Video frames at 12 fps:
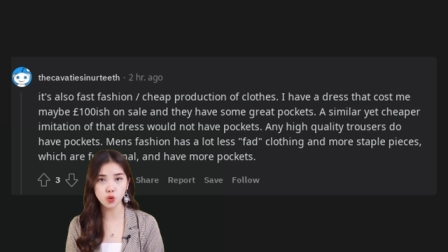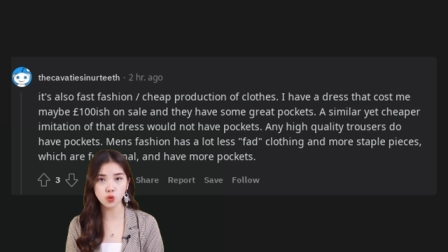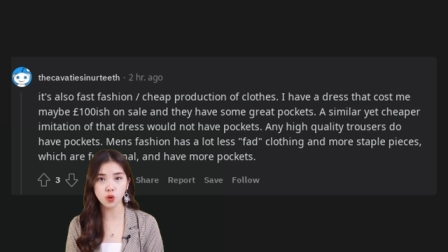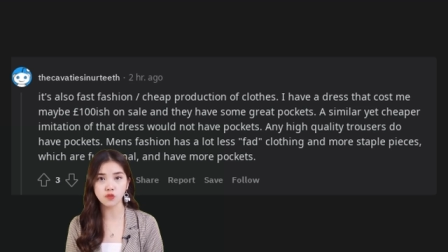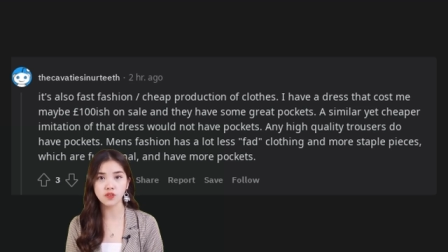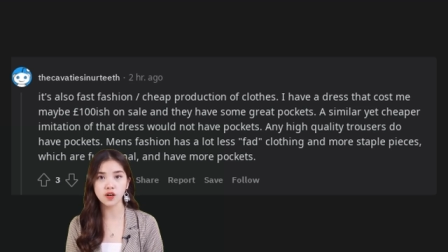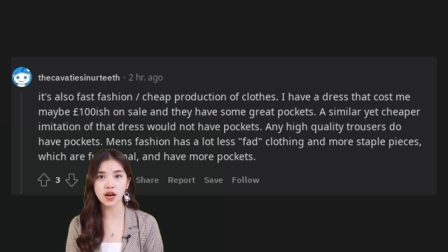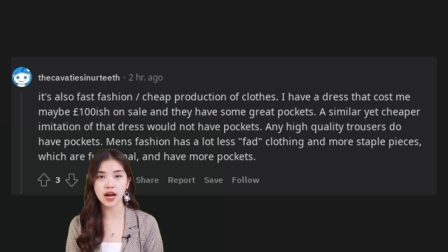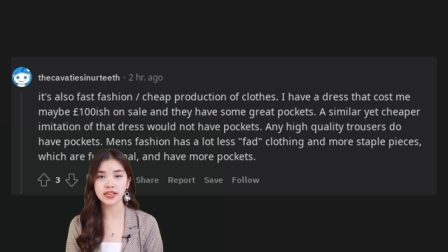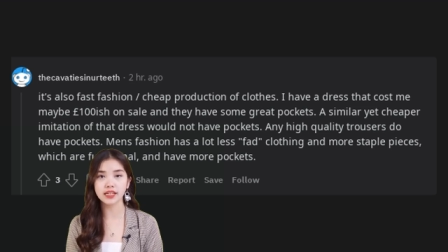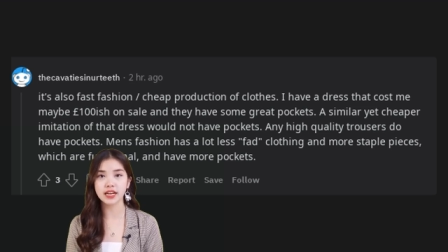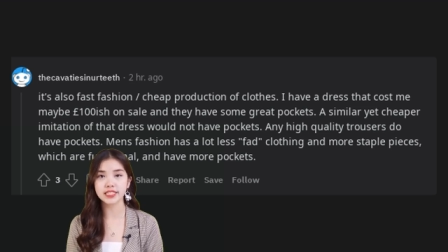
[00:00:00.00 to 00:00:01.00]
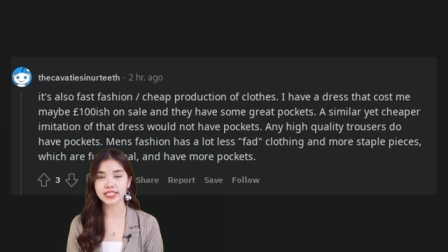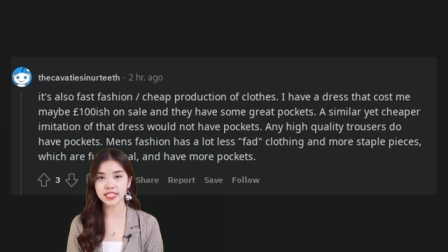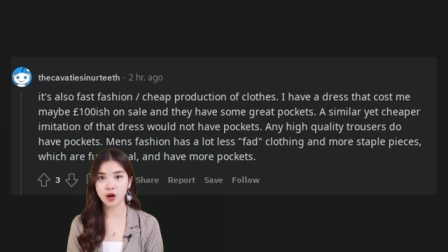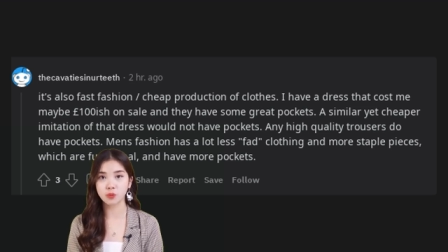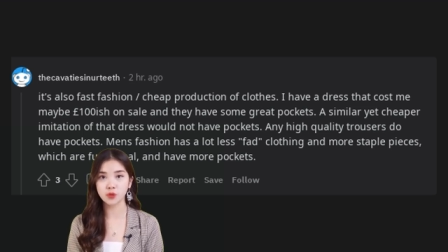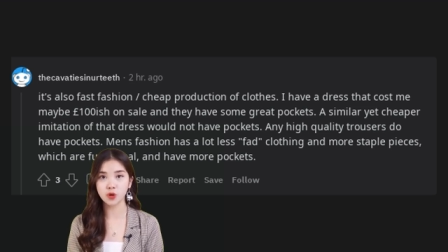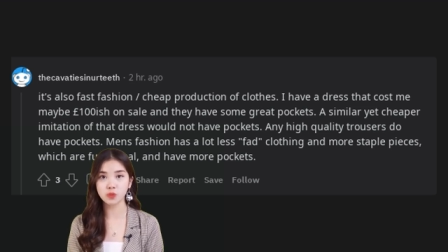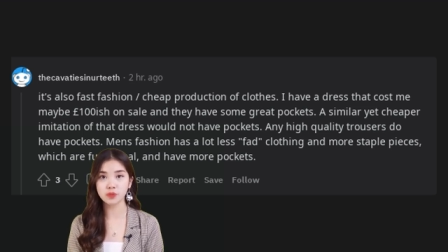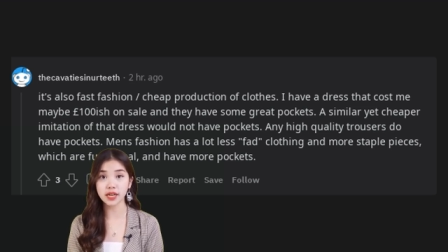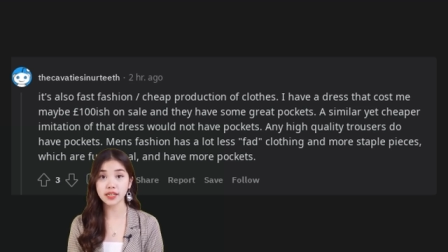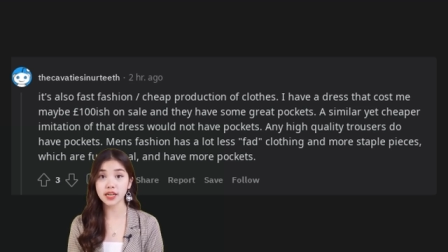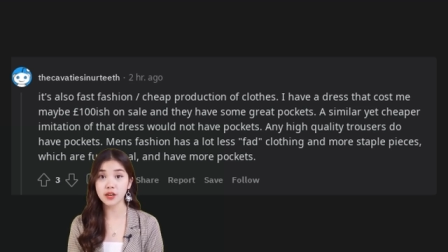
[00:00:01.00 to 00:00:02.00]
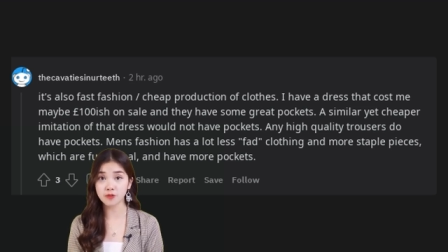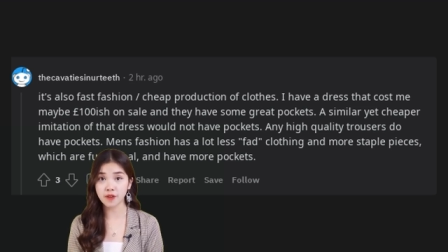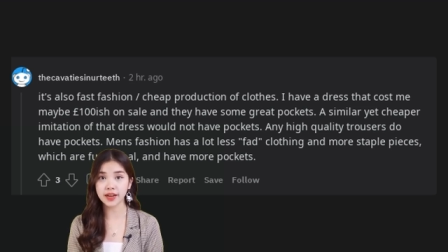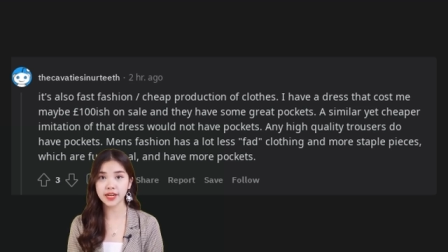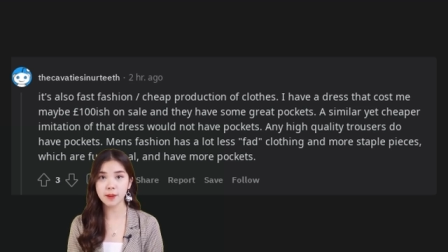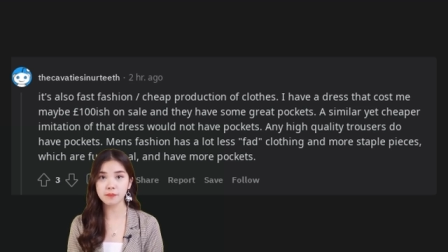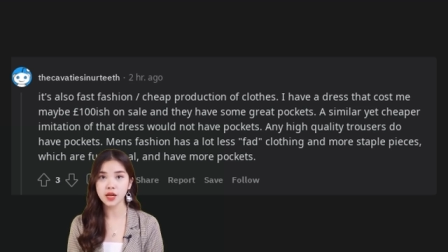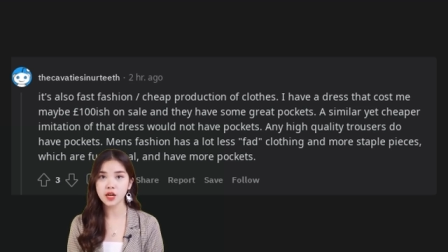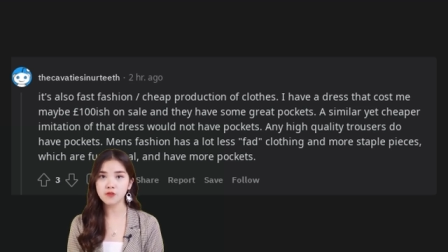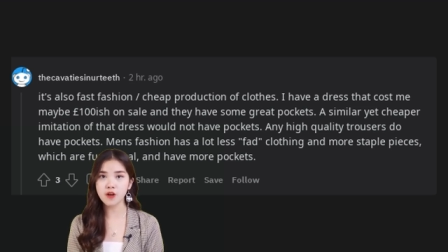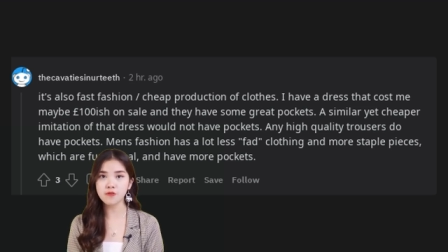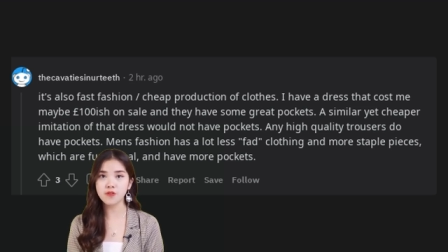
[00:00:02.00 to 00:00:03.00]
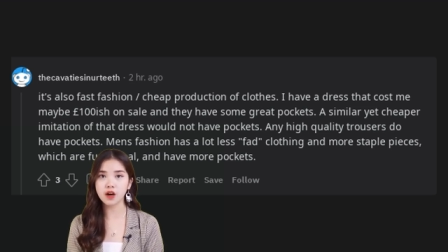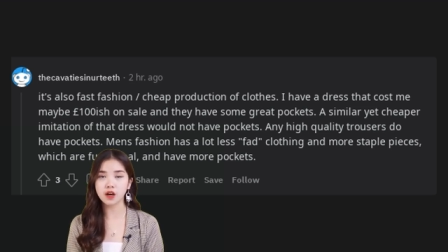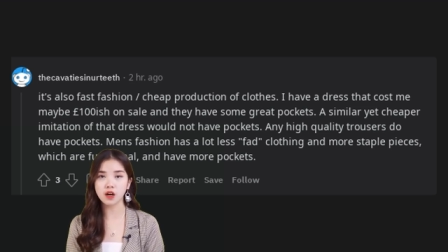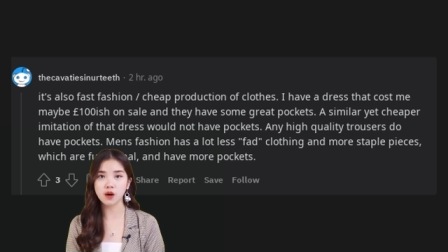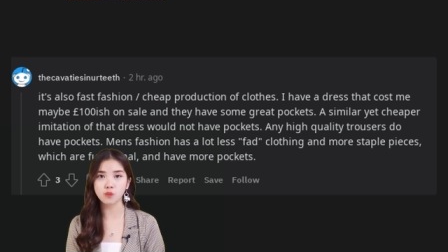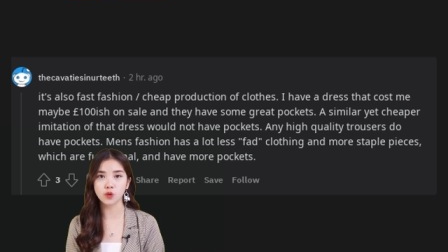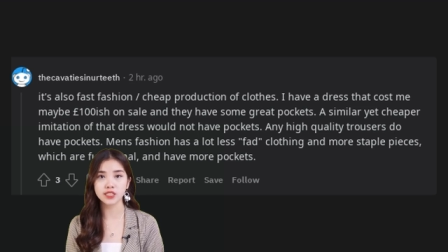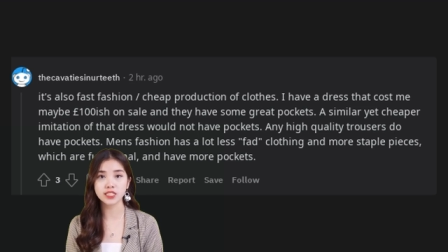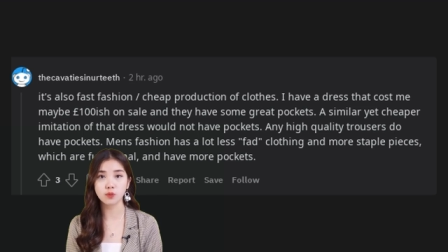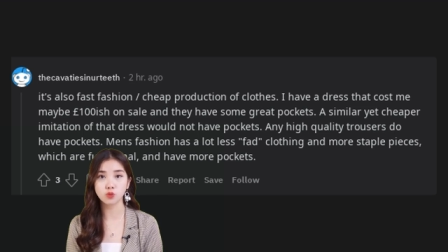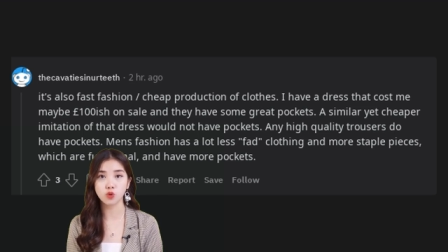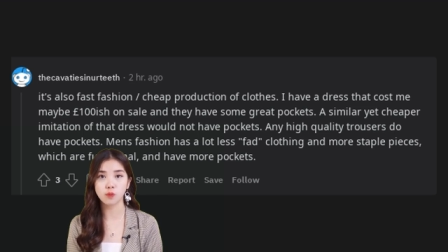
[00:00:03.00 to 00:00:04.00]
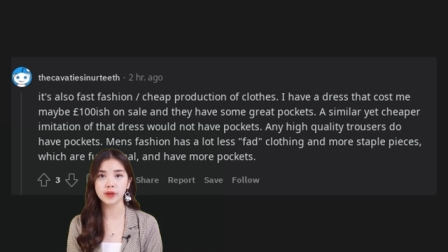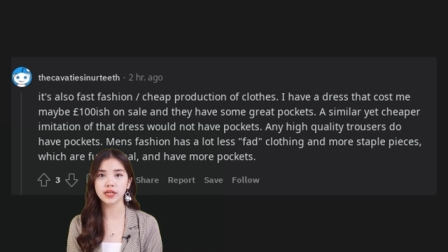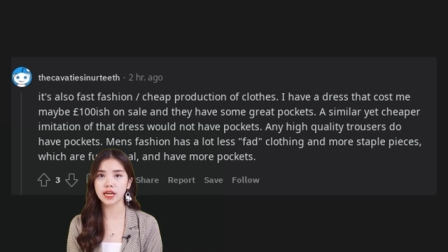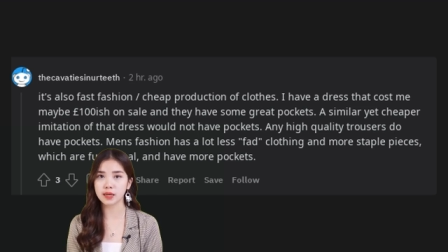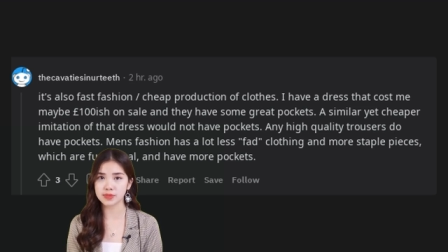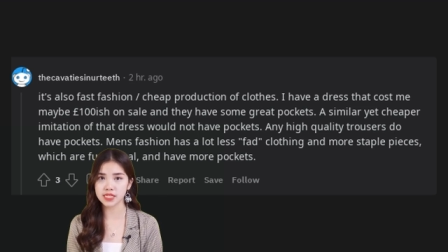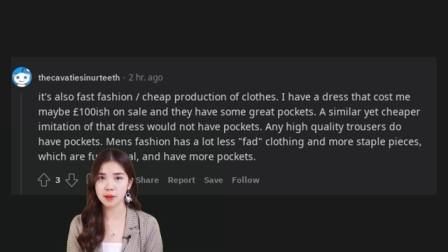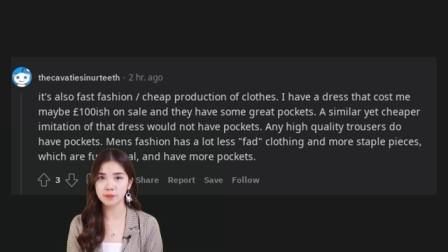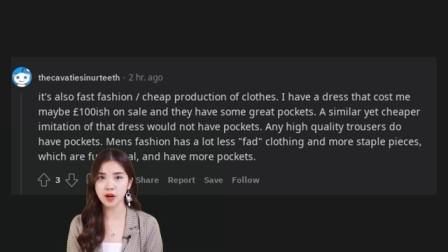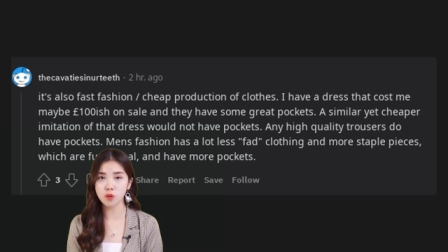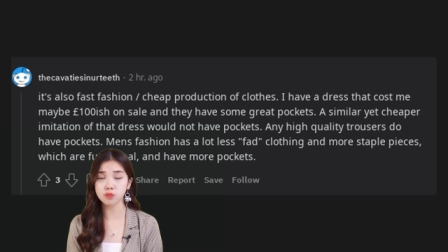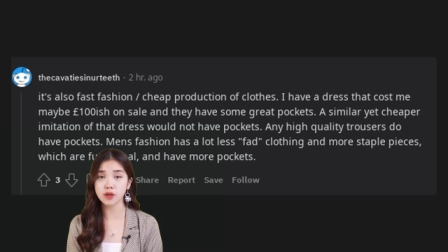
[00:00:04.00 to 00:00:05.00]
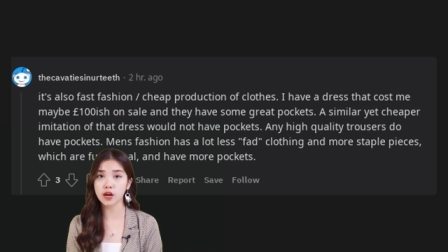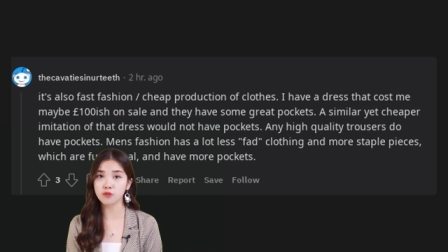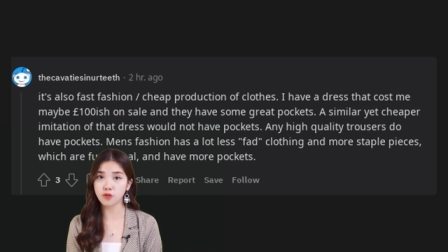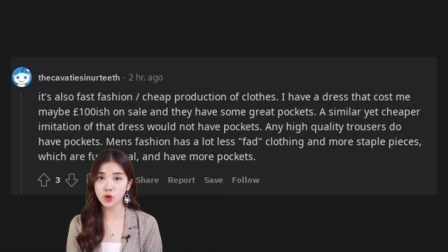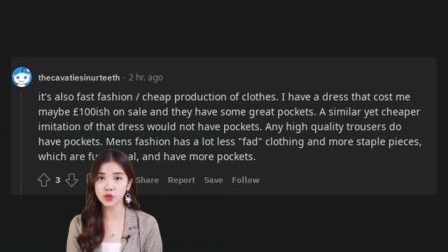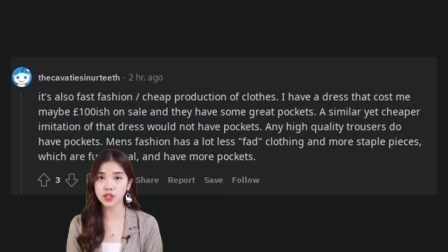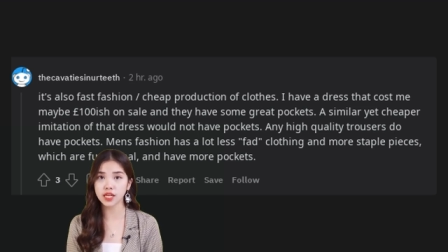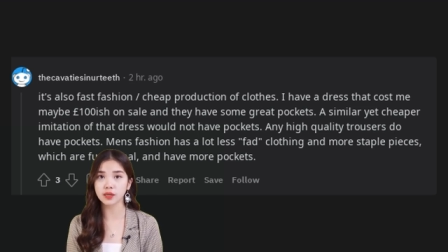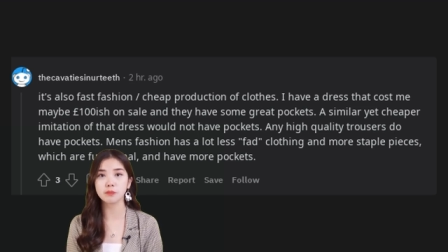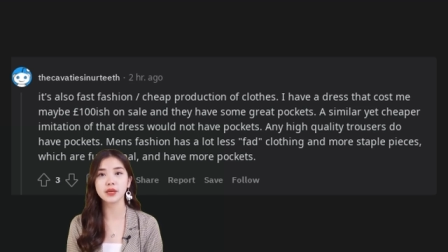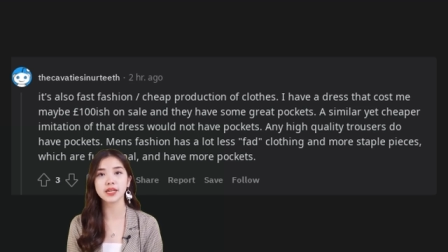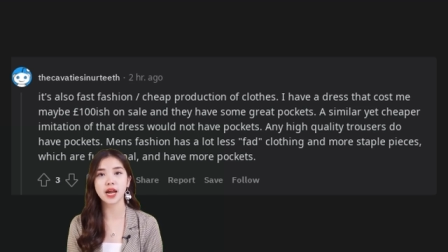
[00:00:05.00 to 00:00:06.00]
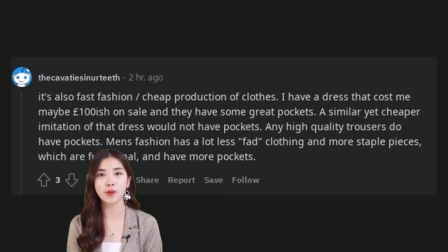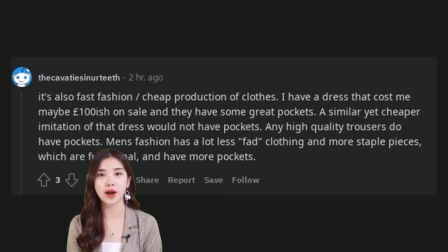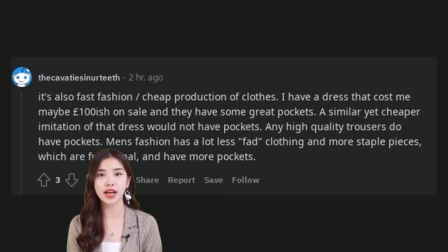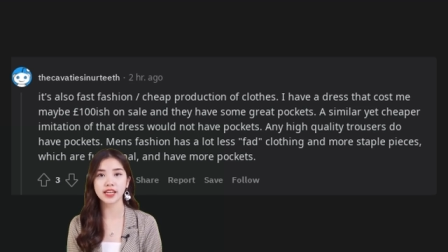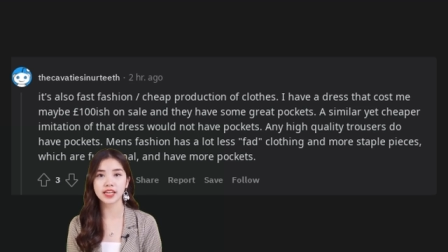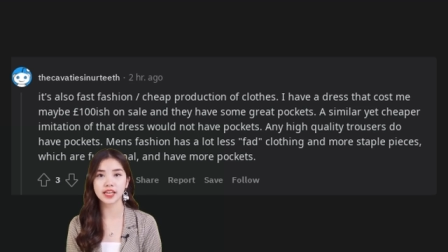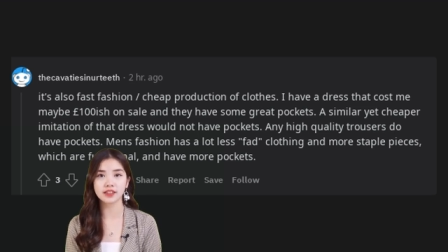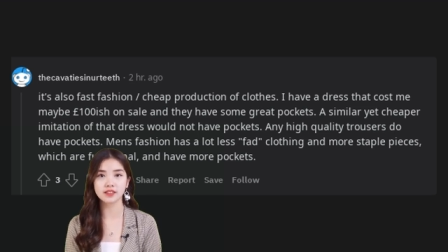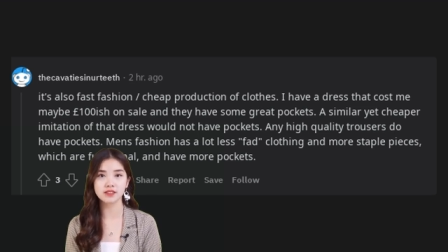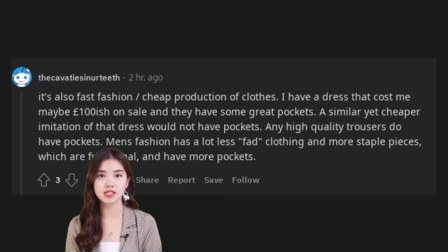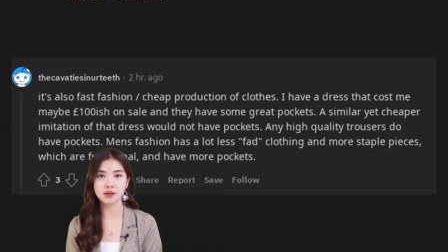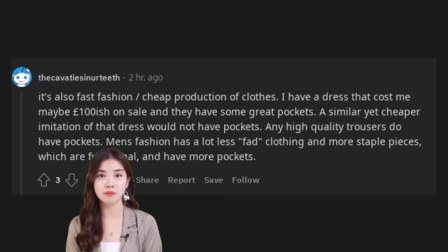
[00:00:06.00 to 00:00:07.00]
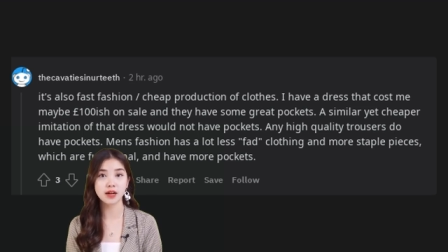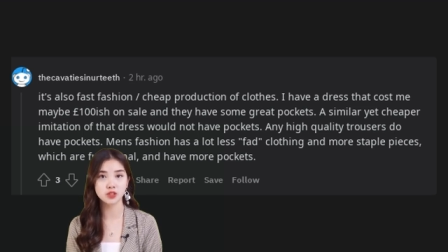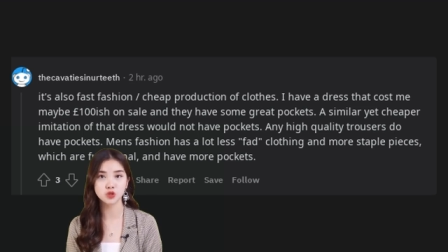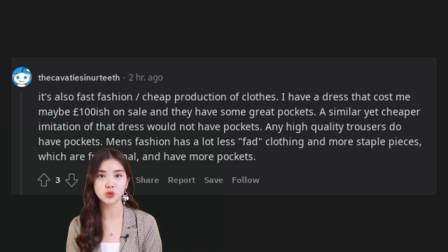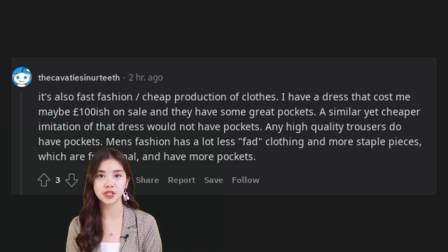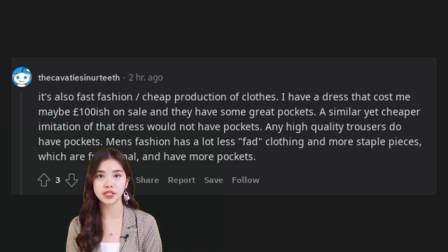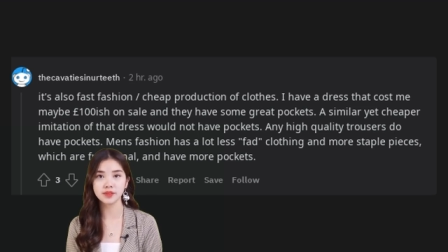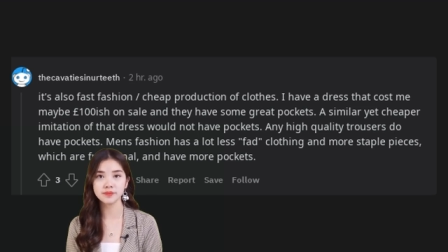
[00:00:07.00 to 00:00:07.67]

Any high-quality trousers do have pockets. Men's fashion has a lot less fad clothing and more staple pieces,